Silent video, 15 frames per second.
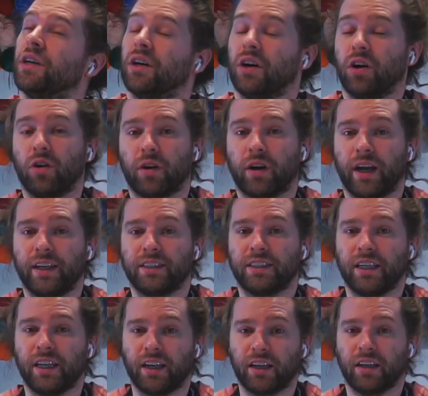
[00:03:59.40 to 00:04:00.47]
Okay,
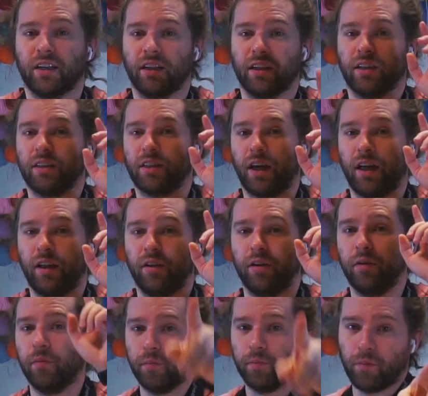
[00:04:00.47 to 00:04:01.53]
sick. Then
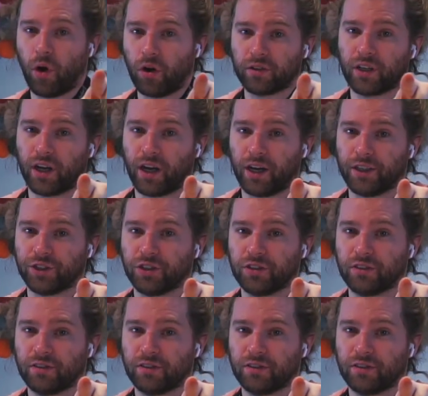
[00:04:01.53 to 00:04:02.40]
montage.